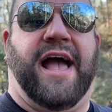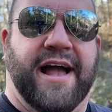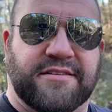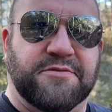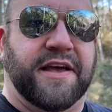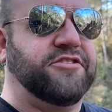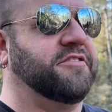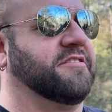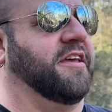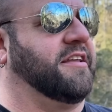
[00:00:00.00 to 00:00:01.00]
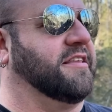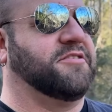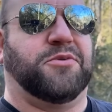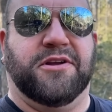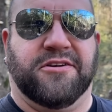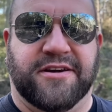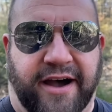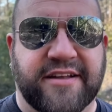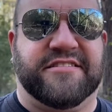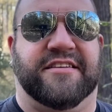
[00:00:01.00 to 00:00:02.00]
activations like this where you're
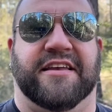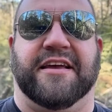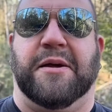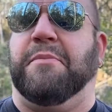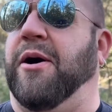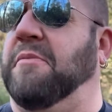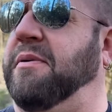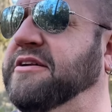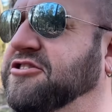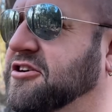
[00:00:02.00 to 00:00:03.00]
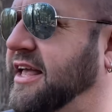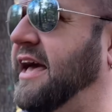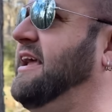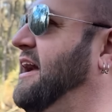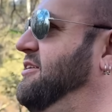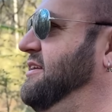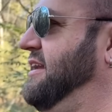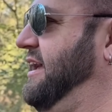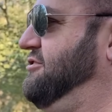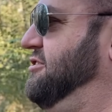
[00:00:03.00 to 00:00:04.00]
not sitting at a park bench, you're getting out in
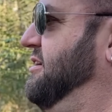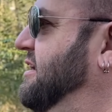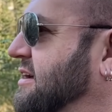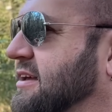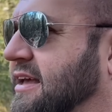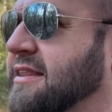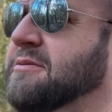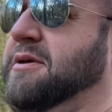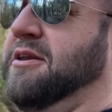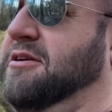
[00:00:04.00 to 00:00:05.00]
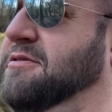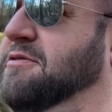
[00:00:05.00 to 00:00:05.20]
nature in the middle of